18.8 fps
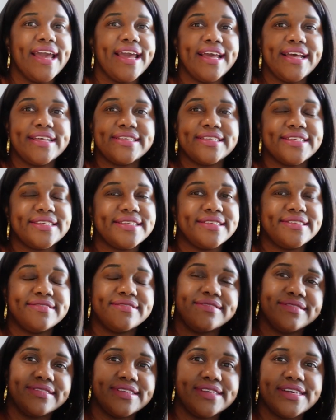
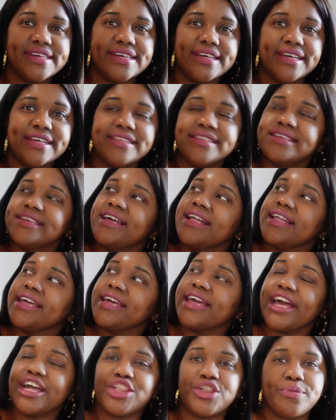It's gonna
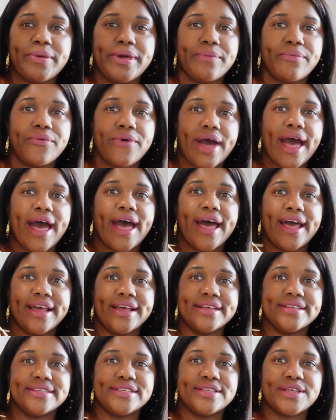catch people's eyes.
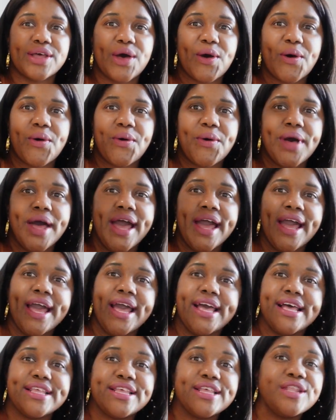So
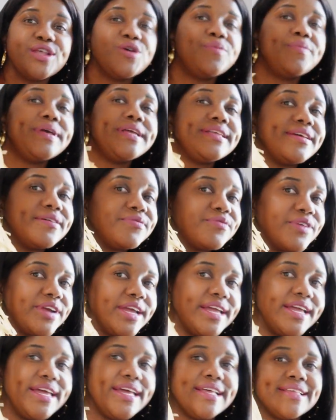it's a little bit
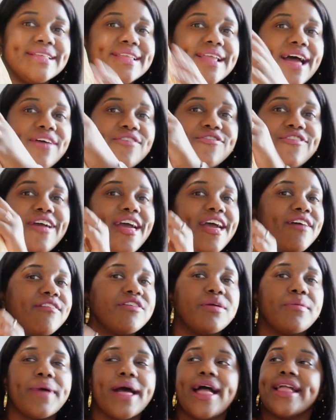different. It's not for
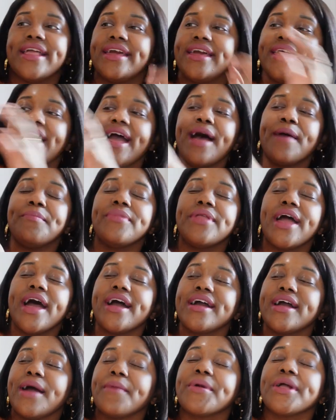everybody. I'm
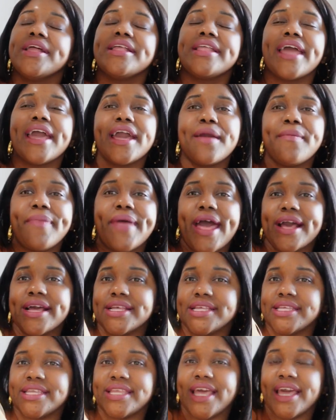gonna take it back
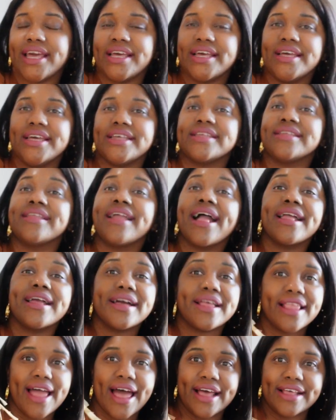and say it's not a
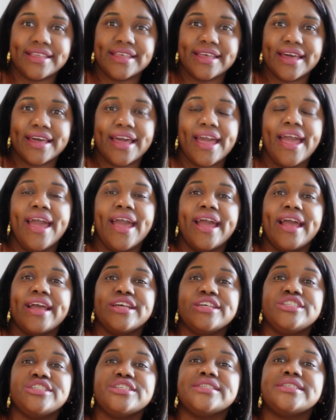classic.
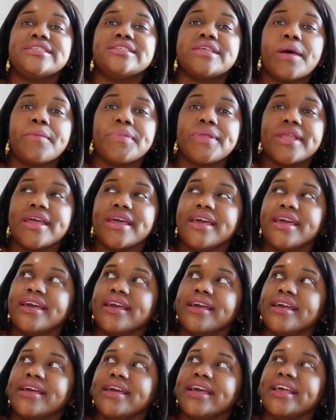It's just
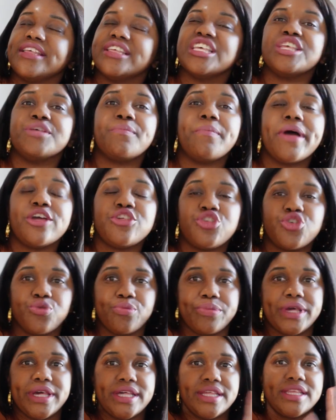something, it's a special
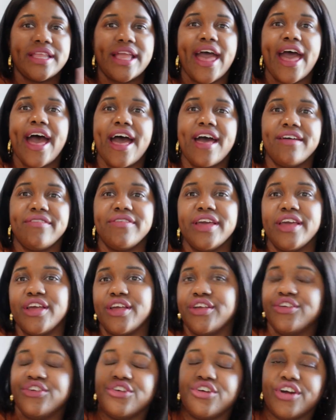piece to have
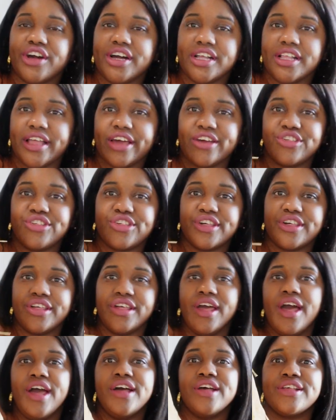in your collection.
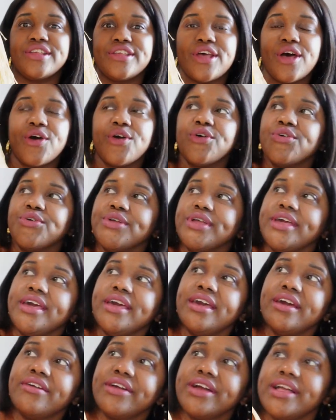So
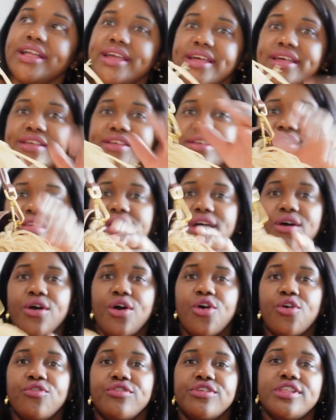here it is
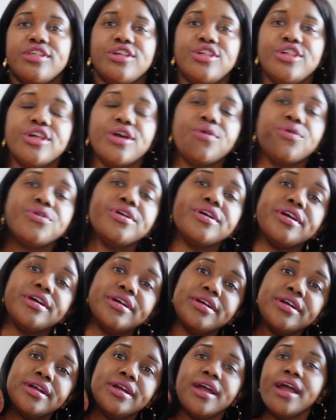over the
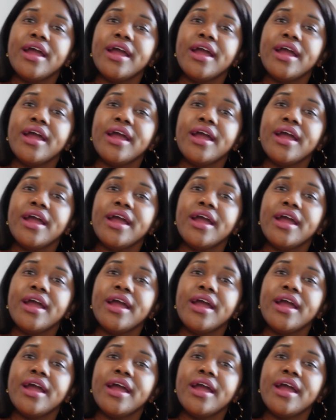shoulder.